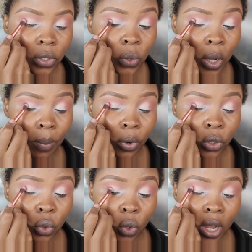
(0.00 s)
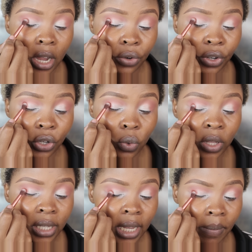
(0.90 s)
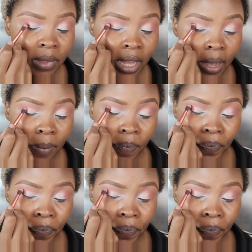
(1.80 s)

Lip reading: So I'm going to redo the same thing,